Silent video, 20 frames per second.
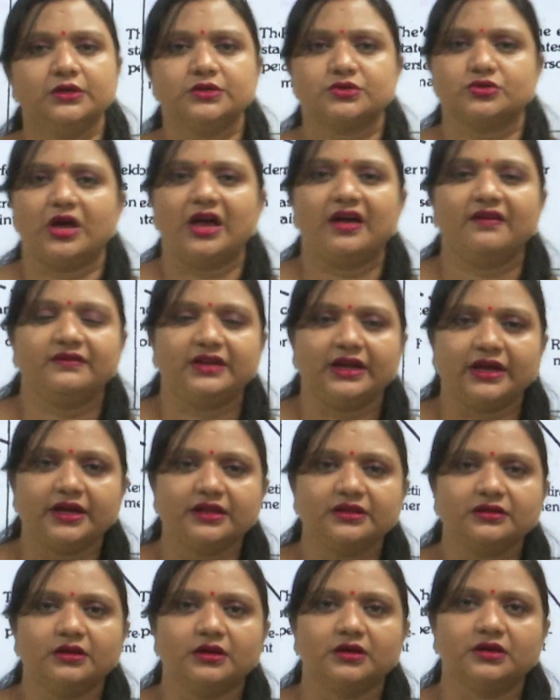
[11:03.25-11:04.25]
So, I have
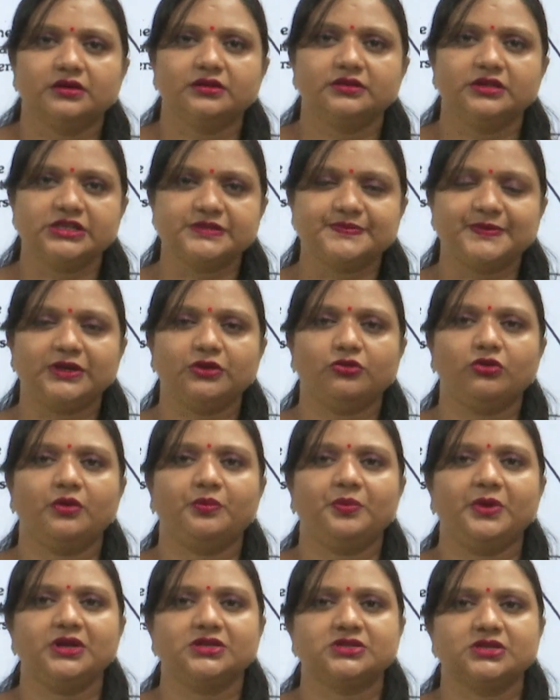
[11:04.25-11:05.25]
taken uh, this particular
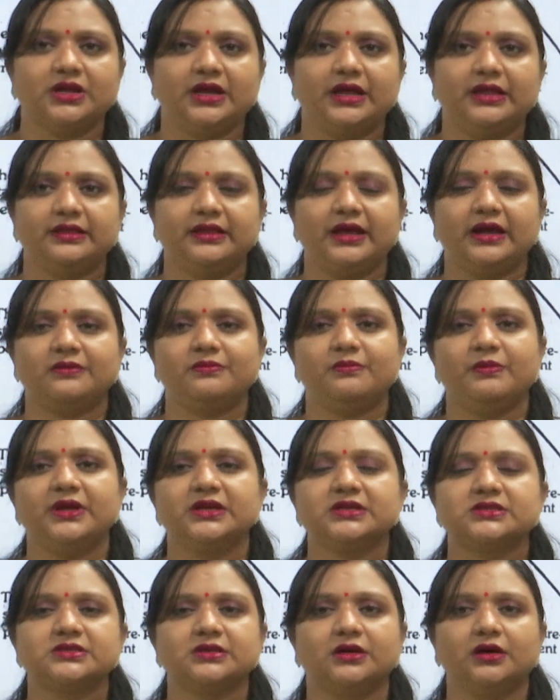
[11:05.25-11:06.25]
picture and that
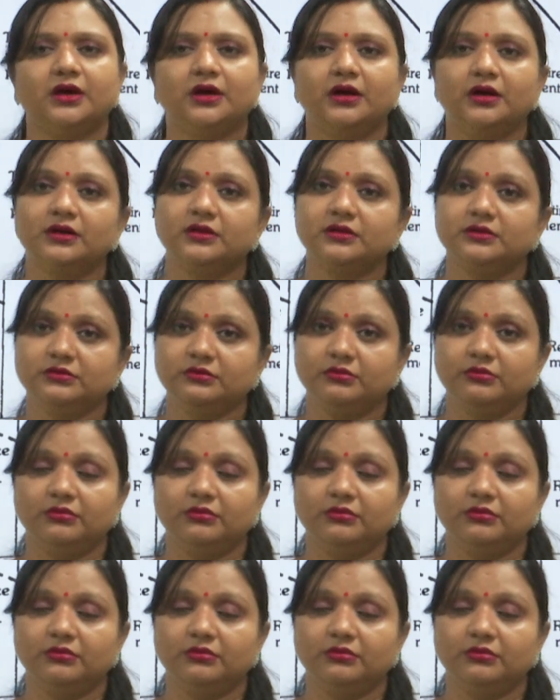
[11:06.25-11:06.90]
makes a